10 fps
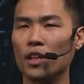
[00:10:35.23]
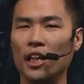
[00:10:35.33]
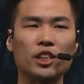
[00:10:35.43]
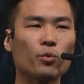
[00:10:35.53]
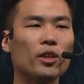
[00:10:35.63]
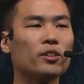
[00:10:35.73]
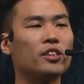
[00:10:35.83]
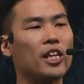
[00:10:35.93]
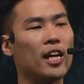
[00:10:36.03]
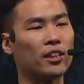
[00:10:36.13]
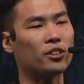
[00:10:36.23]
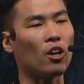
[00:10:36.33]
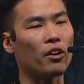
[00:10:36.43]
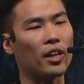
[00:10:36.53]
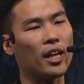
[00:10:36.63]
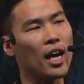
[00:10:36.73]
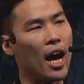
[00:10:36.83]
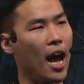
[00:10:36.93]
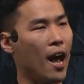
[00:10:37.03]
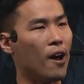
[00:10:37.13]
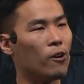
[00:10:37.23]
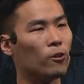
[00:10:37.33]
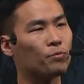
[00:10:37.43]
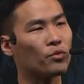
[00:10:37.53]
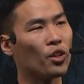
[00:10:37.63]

I just want to share the story, how